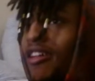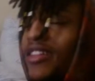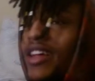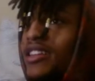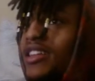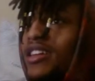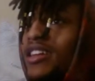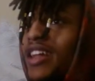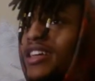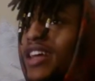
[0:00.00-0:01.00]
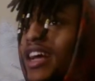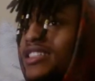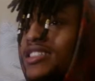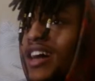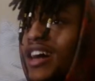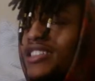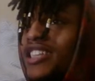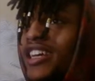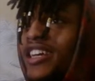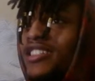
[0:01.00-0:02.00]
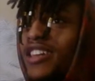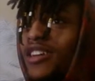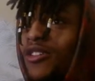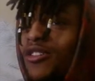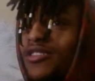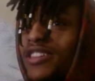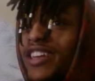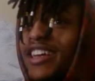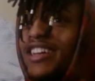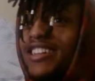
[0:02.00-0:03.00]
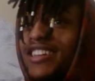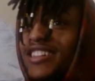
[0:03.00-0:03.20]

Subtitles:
Like that has not changed at all, okay?